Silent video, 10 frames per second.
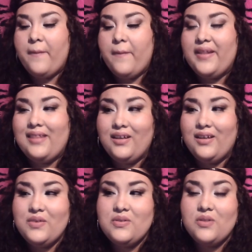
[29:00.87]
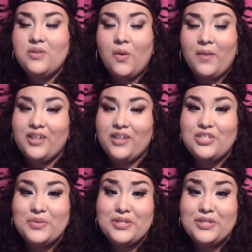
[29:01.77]
But thank you so much.
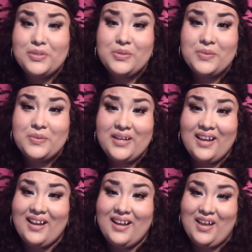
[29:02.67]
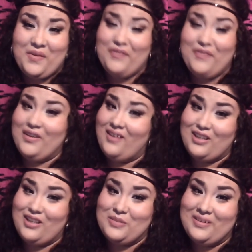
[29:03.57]
You were so sweet, and I can't wait for our
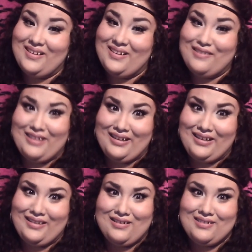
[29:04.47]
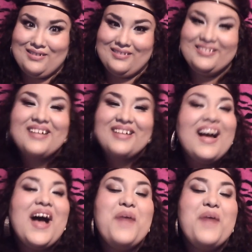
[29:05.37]
next one already, girl.
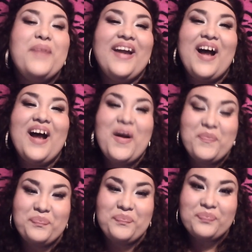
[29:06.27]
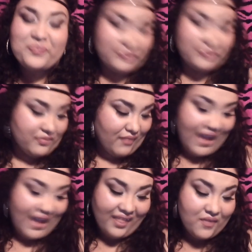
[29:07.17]
But,
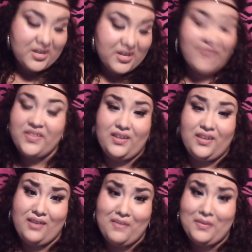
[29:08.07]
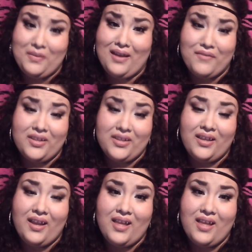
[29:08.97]
I loved everything you gave me.
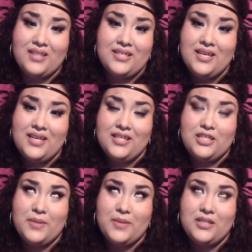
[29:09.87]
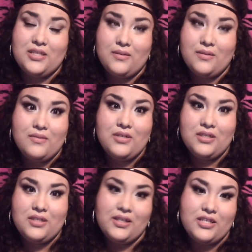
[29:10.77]
Everything. And it smells so
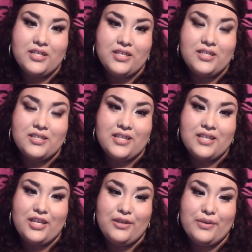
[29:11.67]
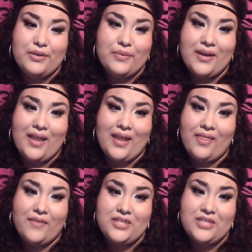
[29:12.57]
delicious. It's like you knew what I
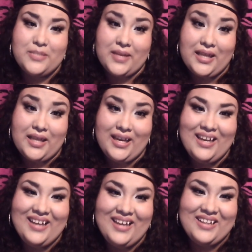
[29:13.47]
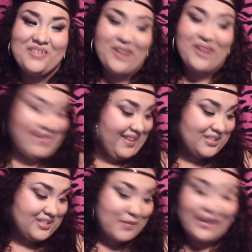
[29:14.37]
love to smell like, what I
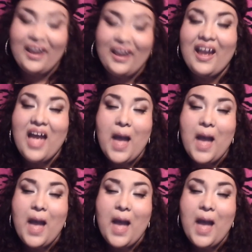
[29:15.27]
like smelling.